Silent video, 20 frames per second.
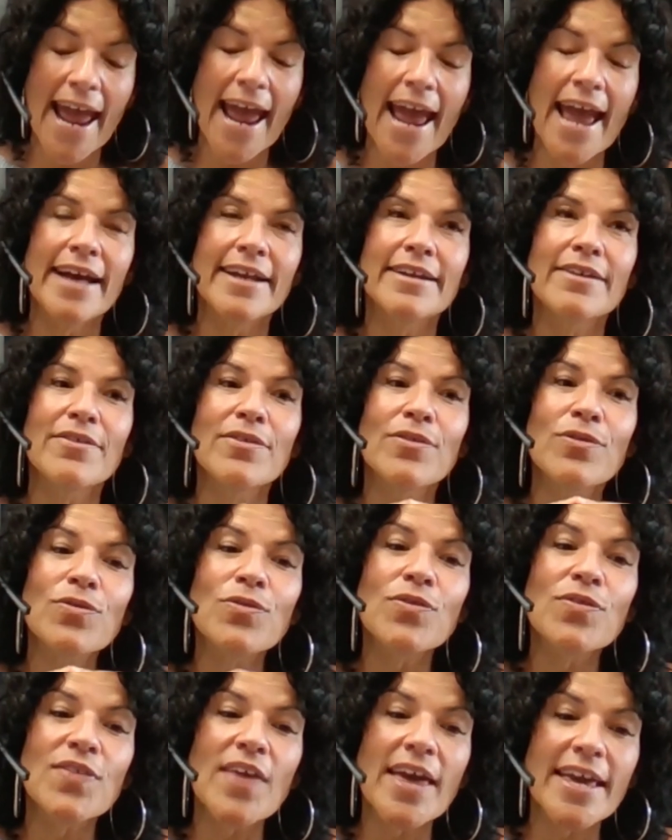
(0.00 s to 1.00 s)
And
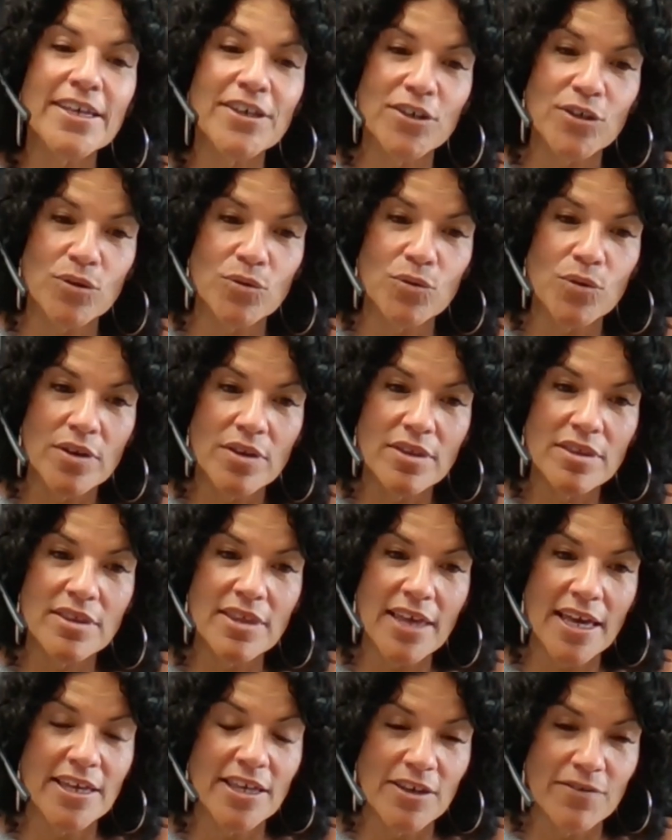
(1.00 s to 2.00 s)
thank you.
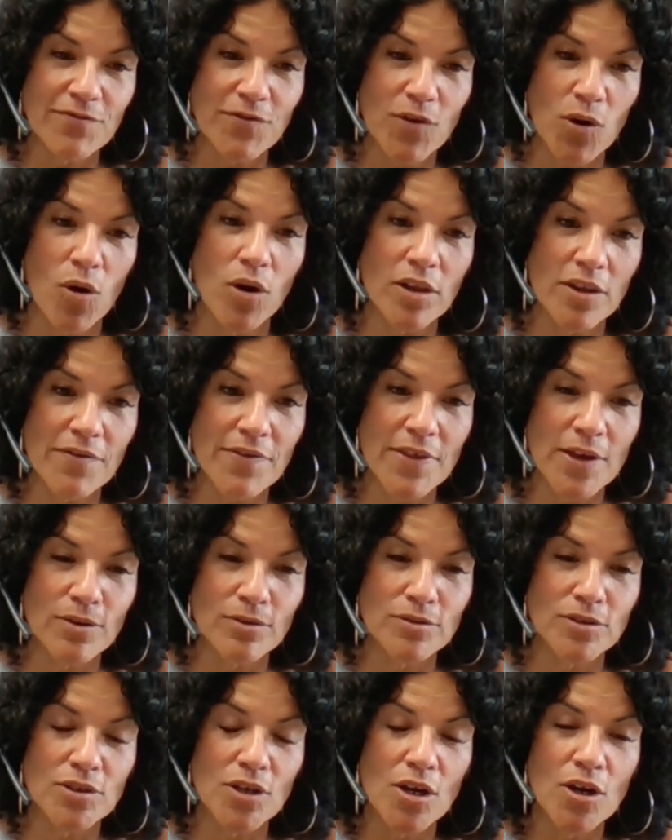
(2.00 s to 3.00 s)
Thank you for all of those